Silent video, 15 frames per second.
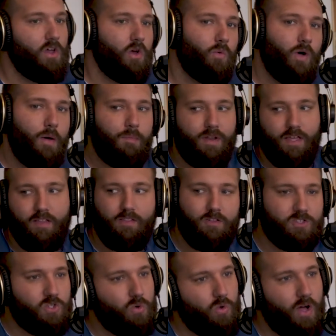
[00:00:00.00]
well, I'm going to get
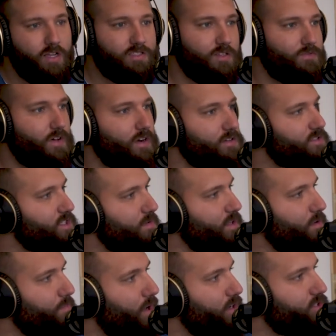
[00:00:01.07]
this cool house at Veterans
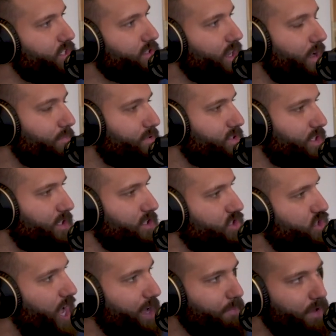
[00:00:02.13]
Community Project. I'm just going to
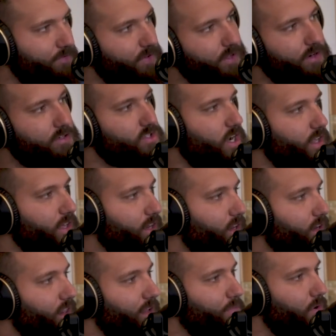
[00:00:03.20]
drag my feet to try to get
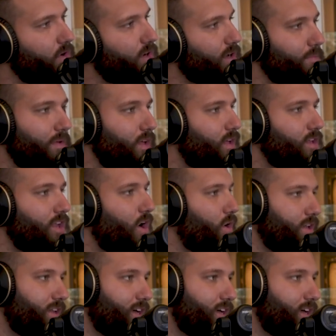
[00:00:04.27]
into another program. No, it